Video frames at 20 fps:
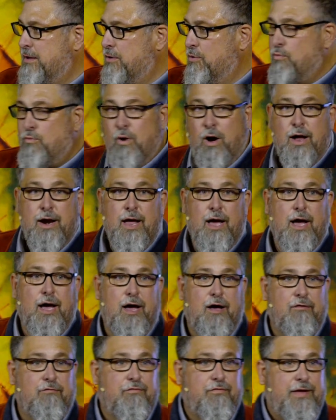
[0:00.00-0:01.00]
One
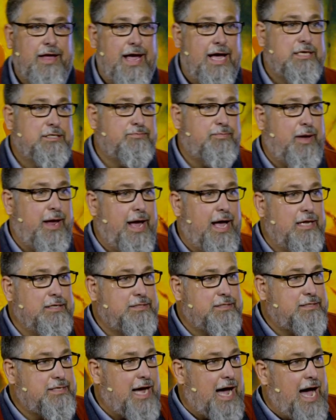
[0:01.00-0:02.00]
of
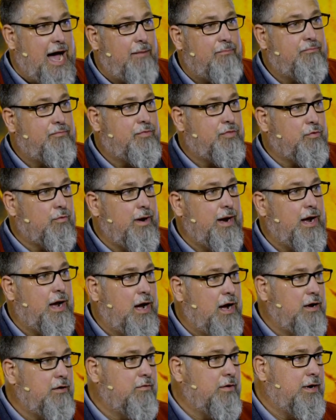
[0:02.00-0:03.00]
ESPN's top
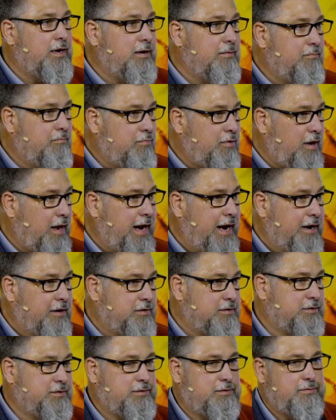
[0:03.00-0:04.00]
300
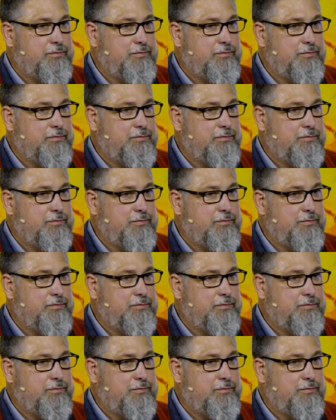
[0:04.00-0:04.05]
players.